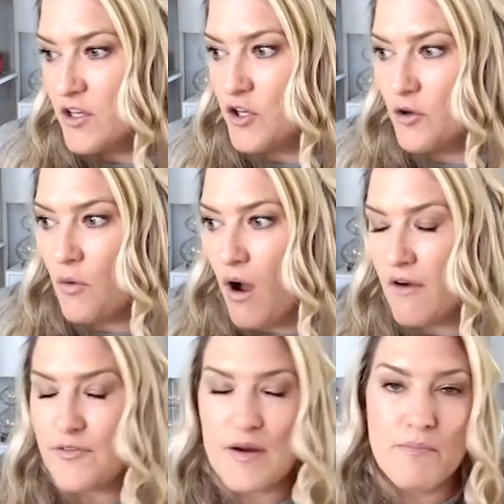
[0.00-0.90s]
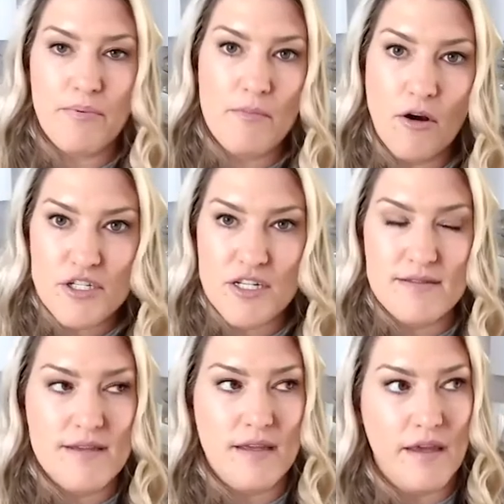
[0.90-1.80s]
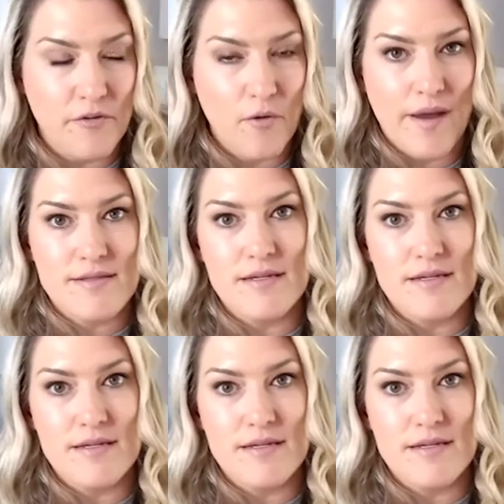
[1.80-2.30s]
you offering promotions and giveaways